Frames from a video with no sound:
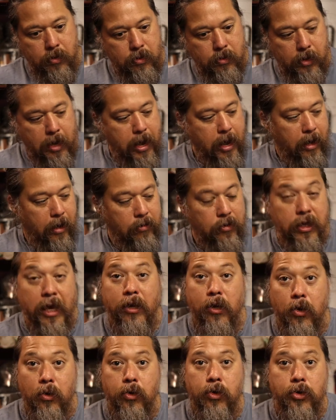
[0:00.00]
yeah, thank
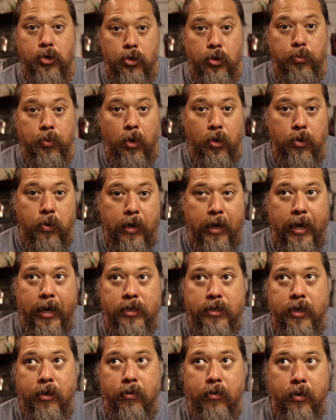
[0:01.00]
you YouTube, all you guys
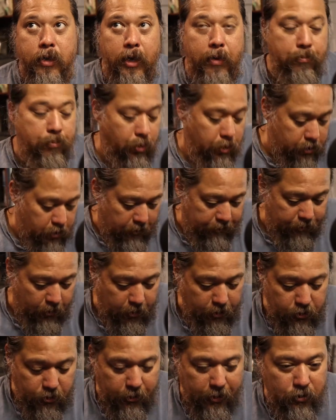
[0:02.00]
that put stuff
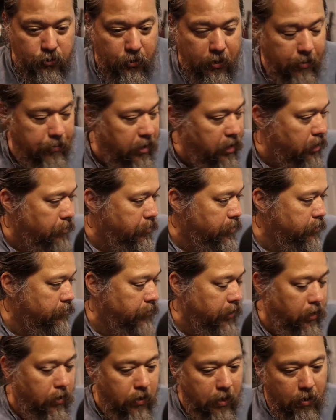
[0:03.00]
on. So that's why I'm making this
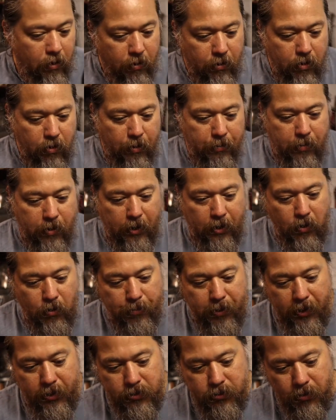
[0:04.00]
video. I don't, you know, I know
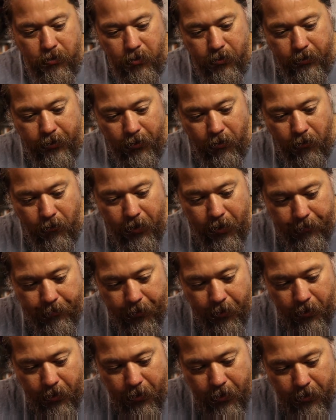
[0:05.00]
mine aren't that great,
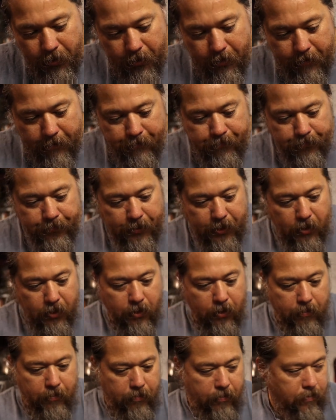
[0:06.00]
but
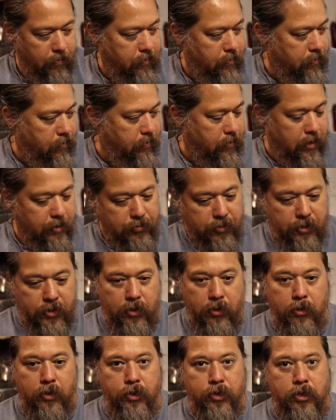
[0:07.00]
I'm
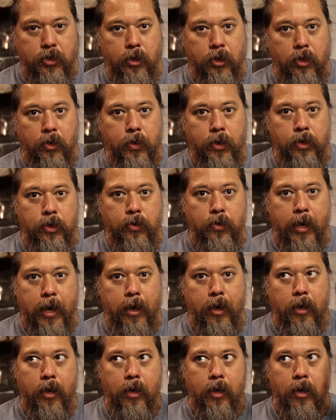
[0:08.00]
still just going to go ahead and do that.
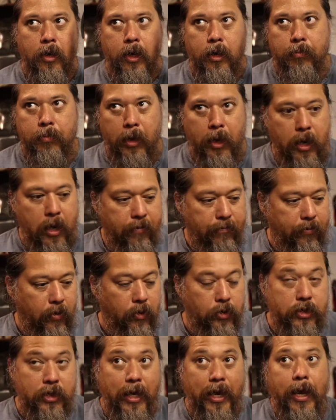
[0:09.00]
I got my
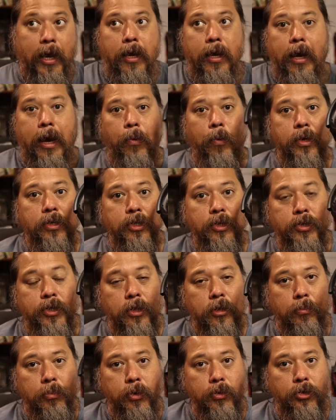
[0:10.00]
headphones, and I was using
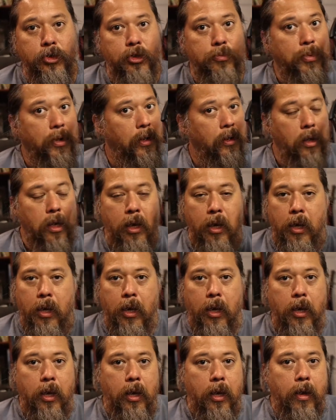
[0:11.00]
the Bluetooth, but
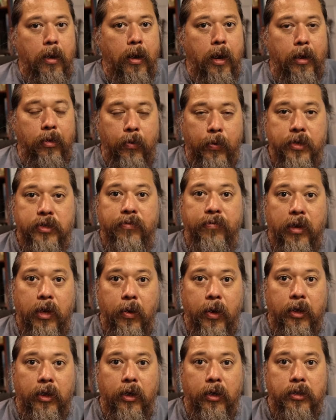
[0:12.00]
and there is a video
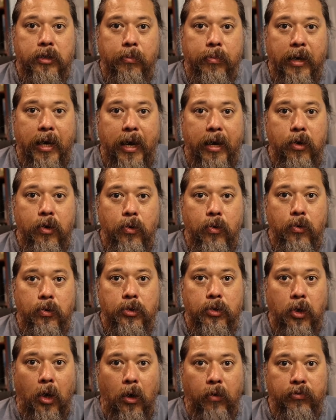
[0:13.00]
out there, some guy who
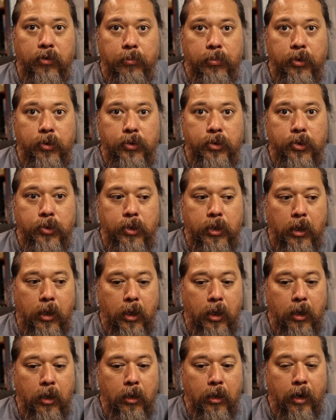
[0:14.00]
solved the Bluetooth
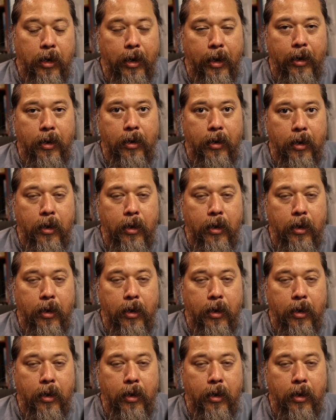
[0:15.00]
thing, and I